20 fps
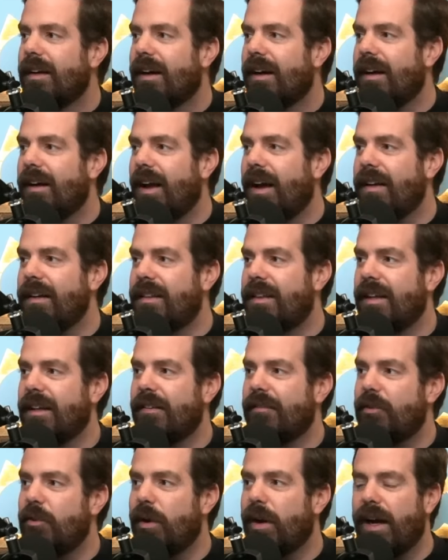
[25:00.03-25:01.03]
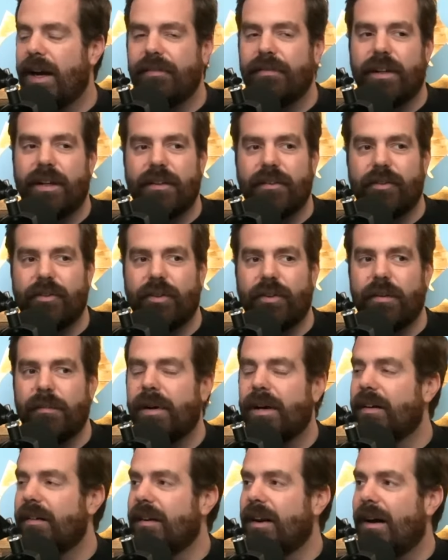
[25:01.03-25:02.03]
I think if you have like a certain
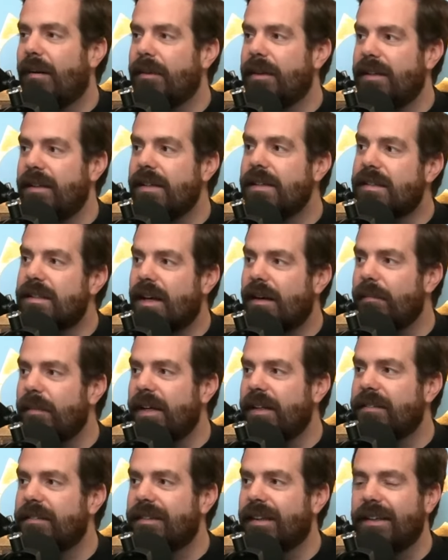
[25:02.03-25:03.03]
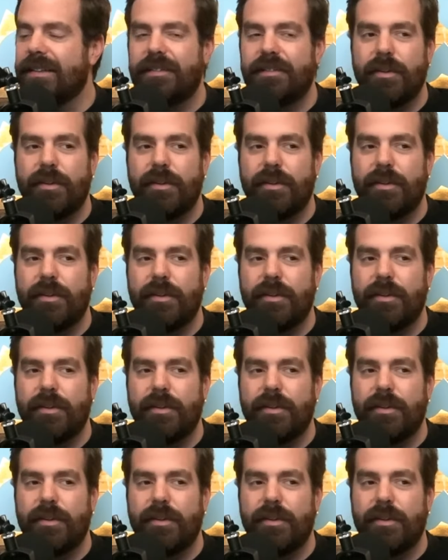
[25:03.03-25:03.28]
amount of nominees, that makes sense.